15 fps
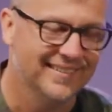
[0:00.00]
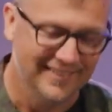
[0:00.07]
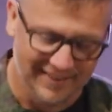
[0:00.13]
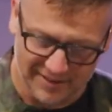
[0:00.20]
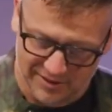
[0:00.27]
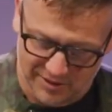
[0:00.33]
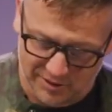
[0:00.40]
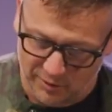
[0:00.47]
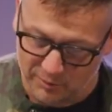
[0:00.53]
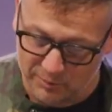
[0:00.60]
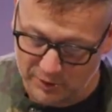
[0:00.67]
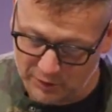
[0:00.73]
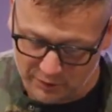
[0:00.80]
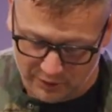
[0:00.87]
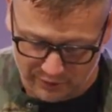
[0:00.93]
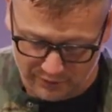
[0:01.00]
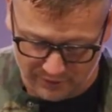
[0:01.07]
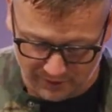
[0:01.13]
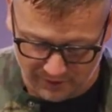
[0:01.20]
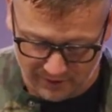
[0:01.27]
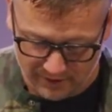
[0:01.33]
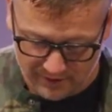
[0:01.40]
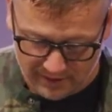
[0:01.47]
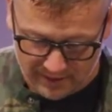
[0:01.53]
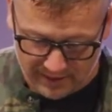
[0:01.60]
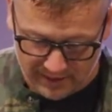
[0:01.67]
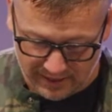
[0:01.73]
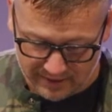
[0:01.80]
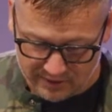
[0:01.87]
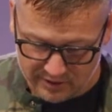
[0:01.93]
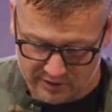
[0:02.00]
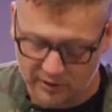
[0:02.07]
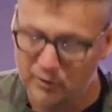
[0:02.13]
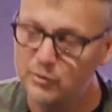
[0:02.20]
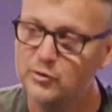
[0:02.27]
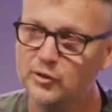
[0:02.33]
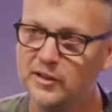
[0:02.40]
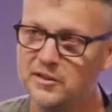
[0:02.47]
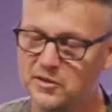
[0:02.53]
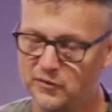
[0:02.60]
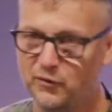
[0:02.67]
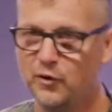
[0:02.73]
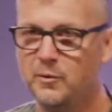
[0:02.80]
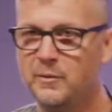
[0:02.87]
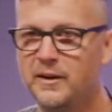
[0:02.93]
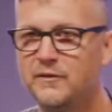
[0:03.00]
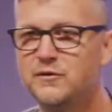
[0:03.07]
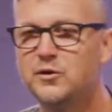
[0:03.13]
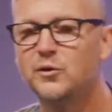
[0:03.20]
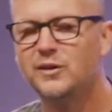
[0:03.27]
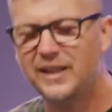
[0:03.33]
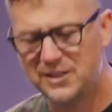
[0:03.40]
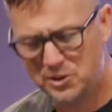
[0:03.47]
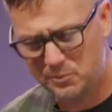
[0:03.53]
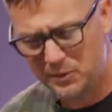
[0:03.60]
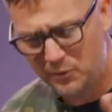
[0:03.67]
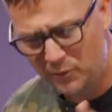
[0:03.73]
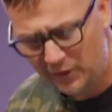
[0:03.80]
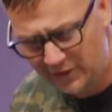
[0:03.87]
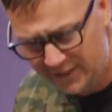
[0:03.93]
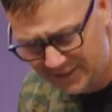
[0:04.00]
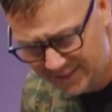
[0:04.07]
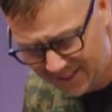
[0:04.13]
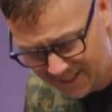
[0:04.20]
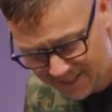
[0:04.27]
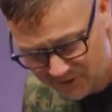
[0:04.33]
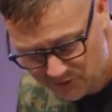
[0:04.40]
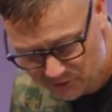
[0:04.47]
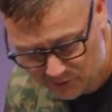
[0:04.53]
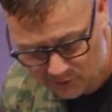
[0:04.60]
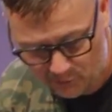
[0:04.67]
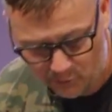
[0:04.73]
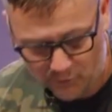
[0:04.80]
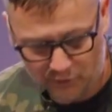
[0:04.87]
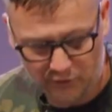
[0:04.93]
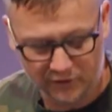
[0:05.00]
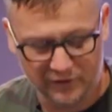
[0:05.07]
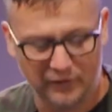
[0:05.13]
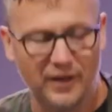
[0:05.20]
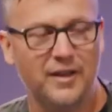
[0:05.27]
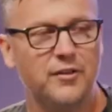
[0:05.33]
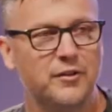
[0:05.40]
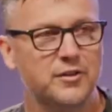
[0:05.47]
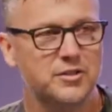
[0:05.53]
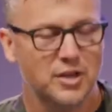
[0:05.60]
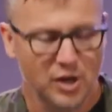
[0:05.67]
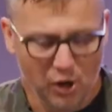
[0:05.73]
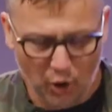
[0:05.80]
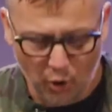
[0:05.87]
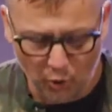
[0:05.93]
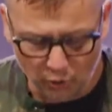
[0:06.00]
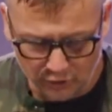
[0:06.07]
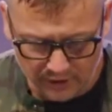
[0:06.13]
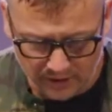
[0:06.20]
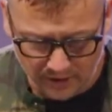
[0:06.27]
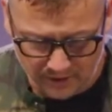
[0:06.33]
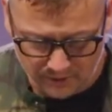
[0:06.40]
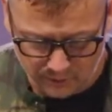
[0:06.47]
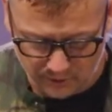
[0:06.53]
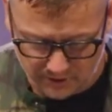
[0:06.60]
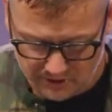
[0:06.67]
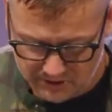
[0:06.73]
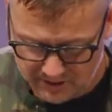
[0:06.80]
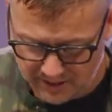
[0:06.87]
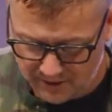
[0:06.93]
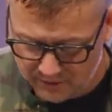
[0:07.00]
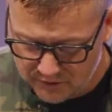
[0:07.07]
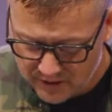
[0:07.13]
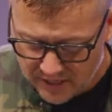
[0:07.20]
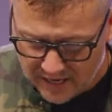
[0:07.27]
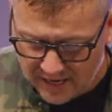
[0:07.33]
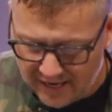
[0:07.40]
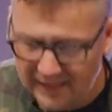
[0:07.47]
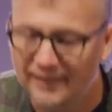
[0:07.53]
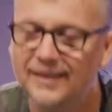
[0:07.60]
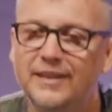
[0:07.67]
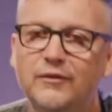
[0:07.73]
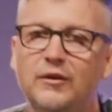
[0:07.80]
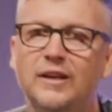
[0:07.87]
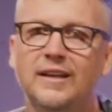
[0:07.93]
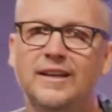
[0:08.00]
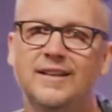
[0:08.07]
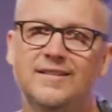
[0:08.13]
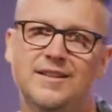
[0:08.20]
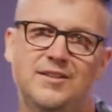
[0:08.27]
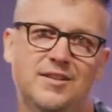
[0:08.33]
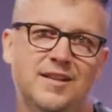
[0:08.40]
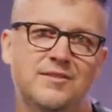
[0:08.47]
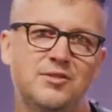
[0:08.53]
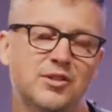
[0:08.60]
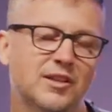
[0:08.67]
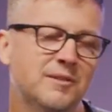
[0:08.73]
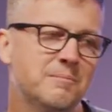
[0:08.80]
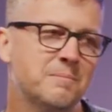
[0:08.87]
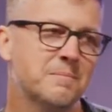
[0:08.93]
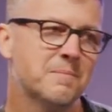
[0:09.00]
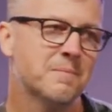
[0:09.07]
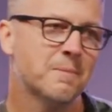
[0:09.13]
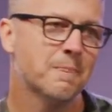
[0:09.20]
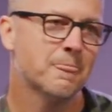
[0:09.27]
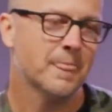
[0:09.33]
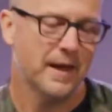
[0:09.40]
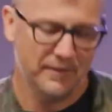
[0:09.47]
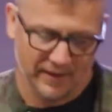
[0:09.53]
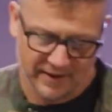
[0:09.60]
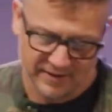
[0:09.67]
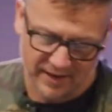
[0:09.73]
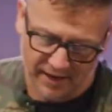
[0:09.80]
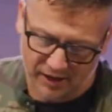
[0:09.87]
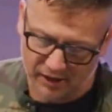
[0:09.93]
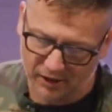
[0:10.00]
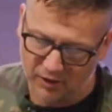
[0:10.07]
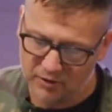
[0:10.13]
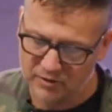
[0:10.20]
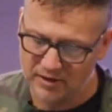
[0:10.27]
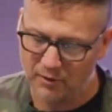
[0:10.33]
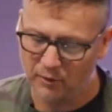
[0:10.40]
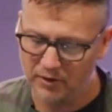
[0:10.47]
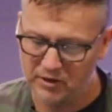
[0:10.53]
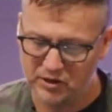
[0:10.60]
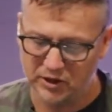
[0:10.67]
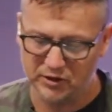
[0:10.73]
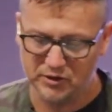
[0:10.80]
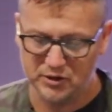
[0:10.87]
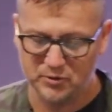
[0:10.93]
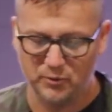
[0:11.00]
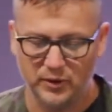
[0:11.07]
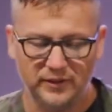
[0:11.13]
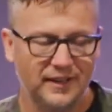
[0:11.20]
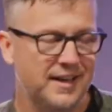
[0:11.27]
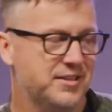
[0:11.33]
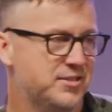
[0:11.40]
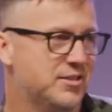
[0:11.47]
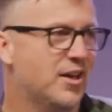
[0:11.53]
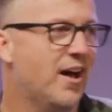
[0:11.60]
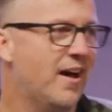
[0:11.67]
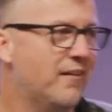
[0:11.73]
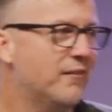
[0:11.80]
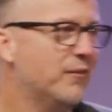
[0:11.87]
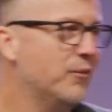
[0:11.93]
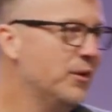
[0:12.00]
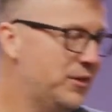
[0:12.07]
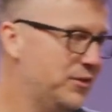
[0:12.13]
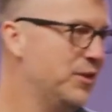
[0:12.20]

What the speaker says: It's so beautiful and so transformative. So let's be willing to enter the world of others, holding on to ourselves and living in the tension. And then as I close, I want to share just one last thought with